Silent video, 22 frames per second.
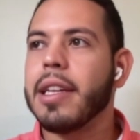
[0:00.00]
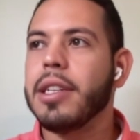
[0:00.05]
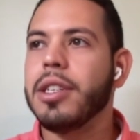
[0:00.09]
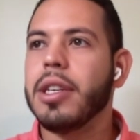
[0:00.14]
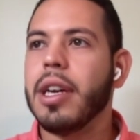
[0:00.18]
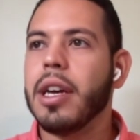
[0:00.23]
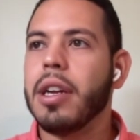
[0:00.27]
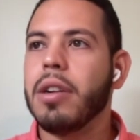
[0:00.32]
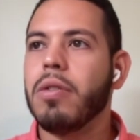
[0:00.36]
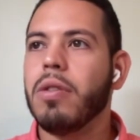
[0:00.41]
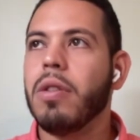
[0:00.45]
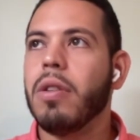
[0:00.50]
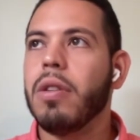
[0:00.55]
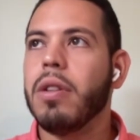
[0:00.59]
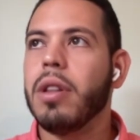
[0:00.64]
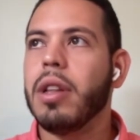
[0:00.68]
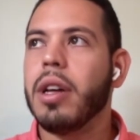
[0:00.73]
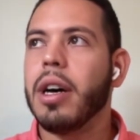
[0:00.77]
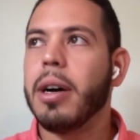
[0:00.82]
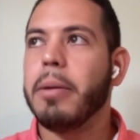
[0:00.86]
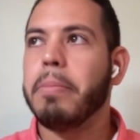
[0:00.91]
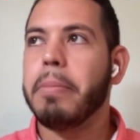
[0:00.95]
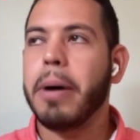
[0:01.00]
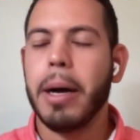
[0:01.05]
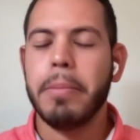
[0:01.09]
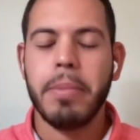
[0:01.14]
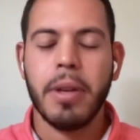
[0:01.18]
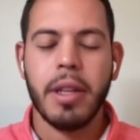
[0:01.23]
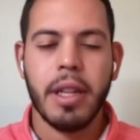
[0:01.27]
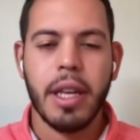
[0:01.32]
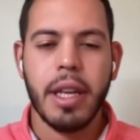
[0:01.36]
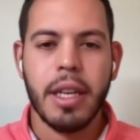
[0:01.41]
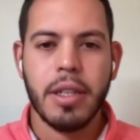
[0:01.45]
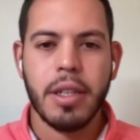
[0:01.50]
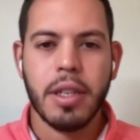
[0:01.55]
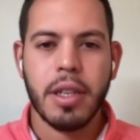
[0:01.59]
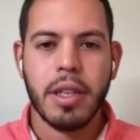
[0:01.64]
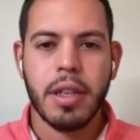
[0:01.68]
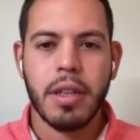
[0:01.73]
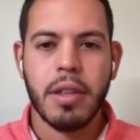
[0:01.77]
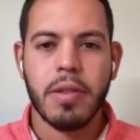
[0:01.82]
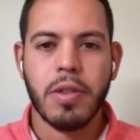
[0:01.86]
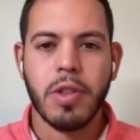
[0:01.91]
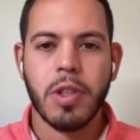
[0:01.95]
the general
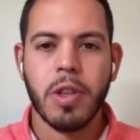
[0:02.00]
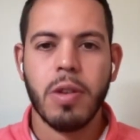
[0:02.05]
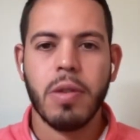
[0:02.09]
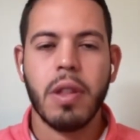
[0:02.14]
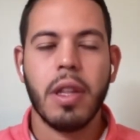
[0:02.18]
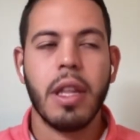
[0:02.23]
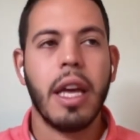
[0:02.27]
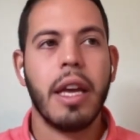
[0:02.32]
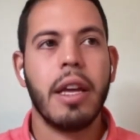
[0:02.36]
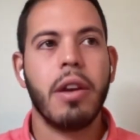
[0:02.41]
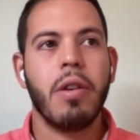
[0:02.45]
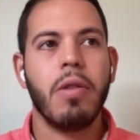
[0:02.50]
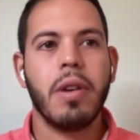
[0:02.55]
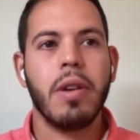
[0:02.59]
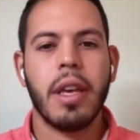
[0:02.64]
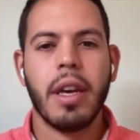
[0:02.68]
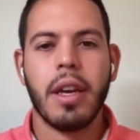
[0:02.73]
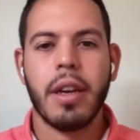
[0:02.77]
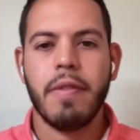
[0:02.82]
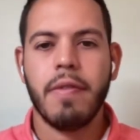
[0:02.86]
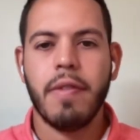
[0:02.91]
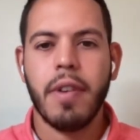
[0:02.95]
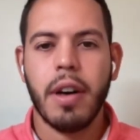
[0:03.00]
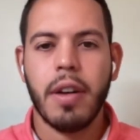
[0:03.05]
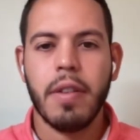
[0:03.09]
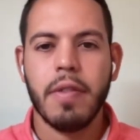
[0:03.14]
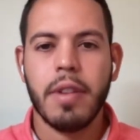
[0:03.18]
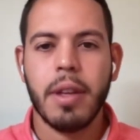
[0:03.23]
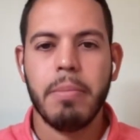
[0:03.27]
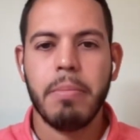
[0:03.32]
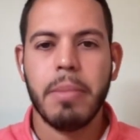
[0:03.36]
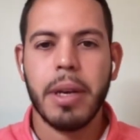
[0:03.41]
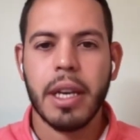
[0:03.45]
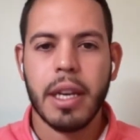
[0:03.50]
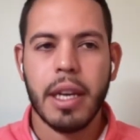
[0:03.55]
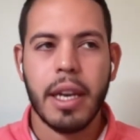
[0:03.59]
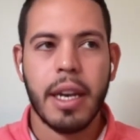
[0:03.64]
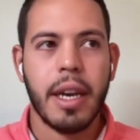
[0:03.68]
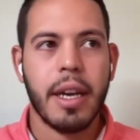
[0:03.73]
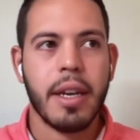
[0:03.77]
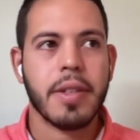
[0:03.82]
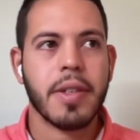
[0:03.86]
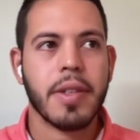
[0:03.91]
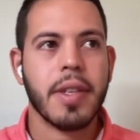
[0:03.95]
population so they don't get involved in big
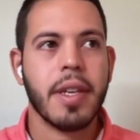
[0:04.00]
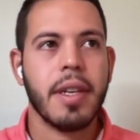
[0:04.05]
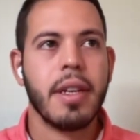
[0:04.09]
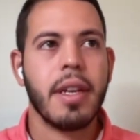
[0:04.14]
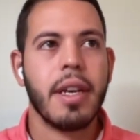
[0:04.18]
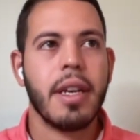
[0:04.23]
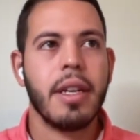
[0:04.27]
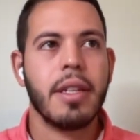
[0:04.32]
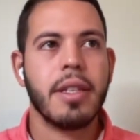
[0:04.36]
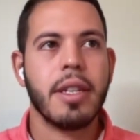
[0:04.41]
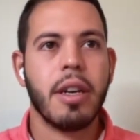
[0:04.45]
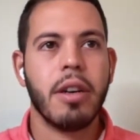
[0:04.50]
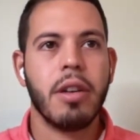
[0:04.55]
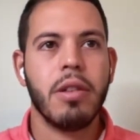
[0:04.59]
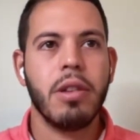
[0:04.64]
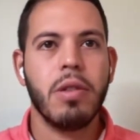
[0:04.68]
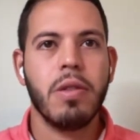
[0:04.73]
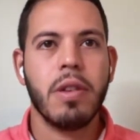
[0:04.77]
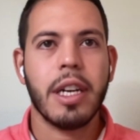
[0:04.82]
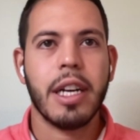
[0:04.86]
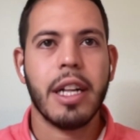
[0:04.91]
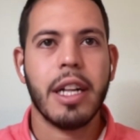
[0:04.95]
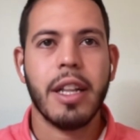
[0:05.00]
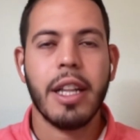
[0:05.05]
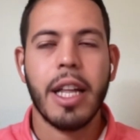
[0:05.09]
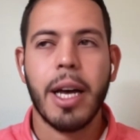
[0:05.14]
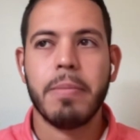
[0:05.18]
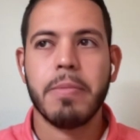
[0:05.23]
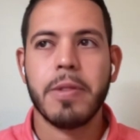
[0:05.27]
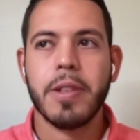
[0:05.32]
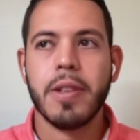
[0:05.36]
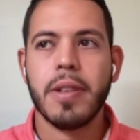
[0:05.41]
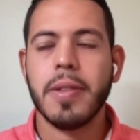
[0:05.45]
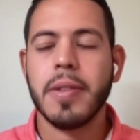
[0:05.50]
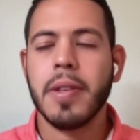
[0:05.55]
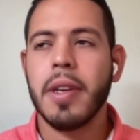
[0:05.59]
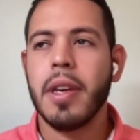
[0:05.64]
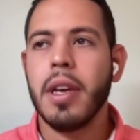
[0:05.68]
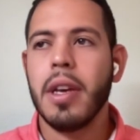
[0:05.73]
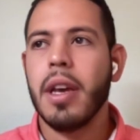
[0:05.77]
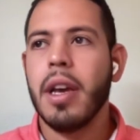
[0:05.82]
connects and Terra Luna collapses.